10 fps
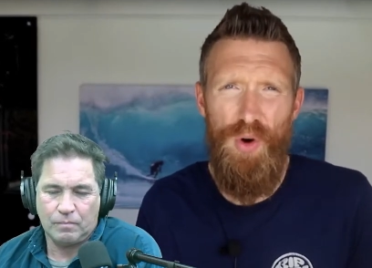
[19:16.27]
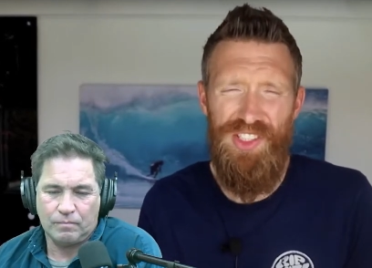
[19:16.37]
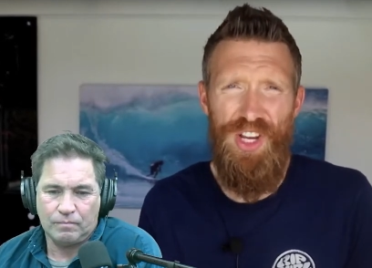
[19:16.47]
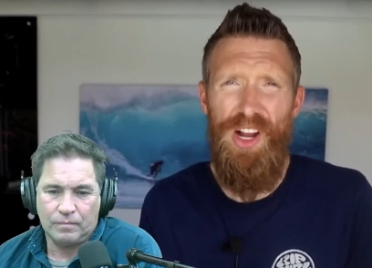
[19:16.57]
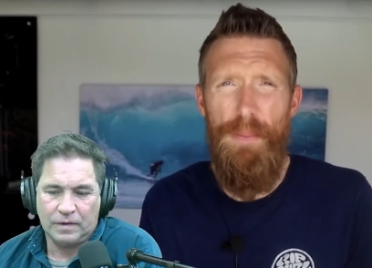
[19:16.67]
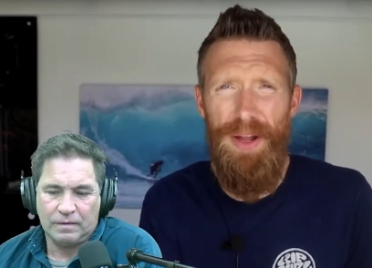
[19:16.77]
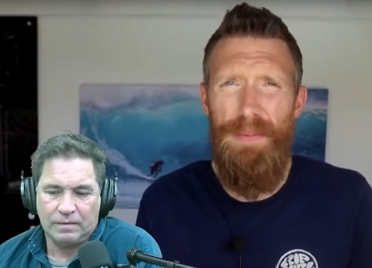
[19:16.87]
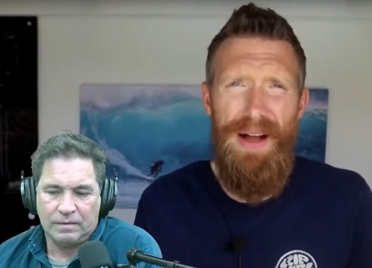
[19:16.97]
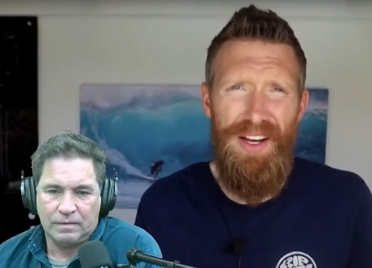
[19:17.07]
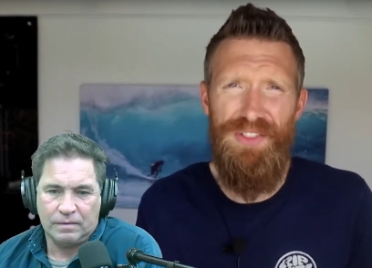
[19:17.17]
Speaker 1: and of course, check out
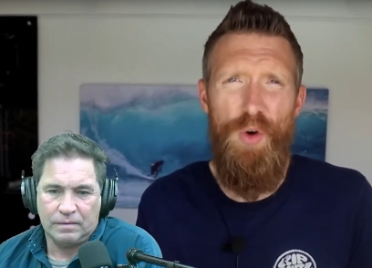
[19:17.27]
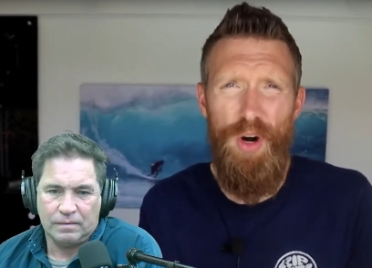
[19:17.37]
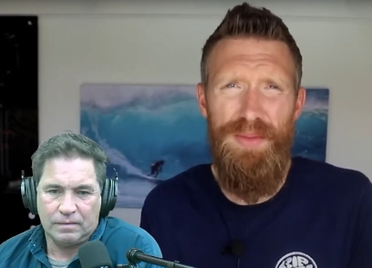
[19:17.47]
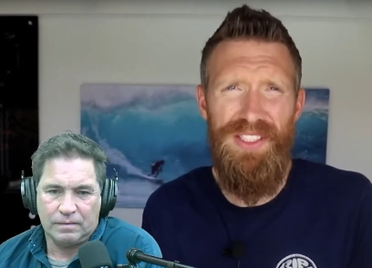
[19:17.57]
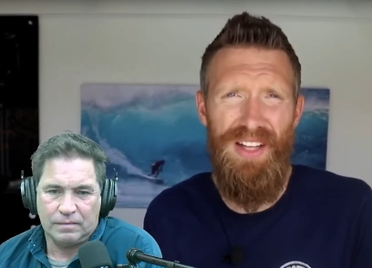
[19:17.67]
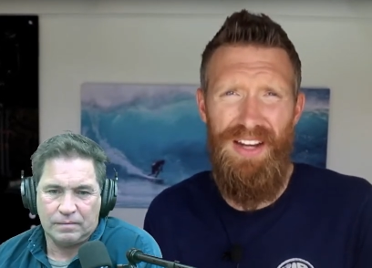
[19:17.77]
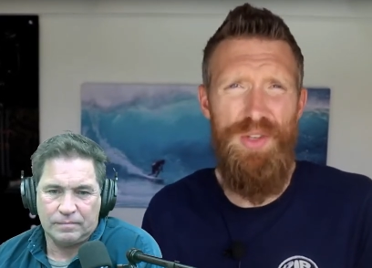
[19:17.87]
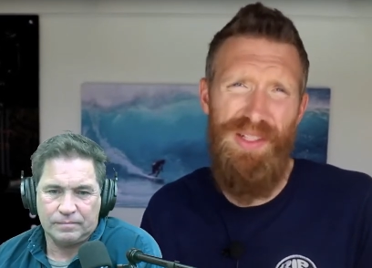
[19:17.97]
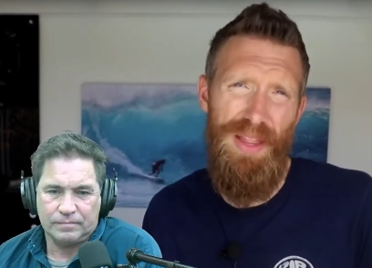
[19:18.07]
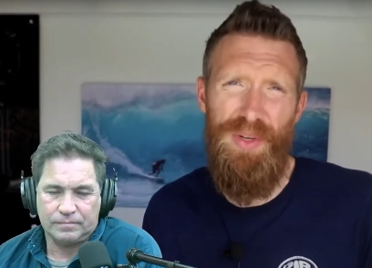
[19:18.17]
Bigger Pockets forums to kind
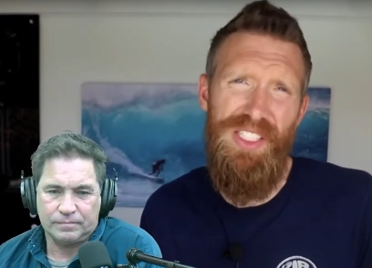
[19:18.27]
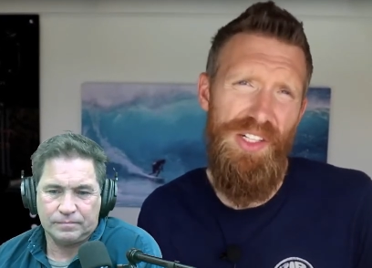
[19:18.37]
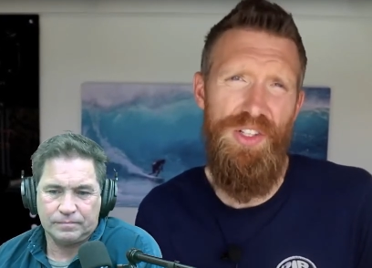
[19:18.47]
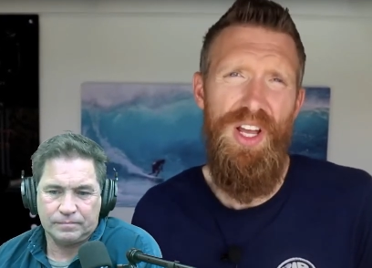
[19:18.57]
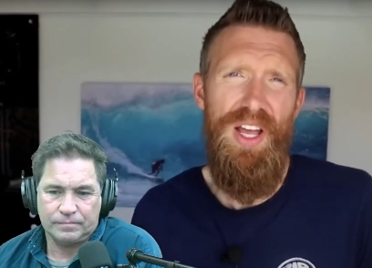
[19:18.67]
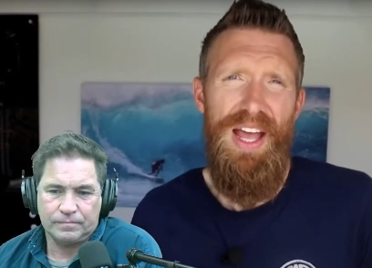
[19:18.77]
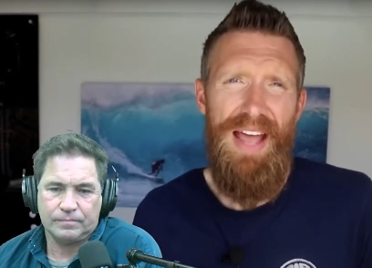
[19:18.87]
of do some of that research.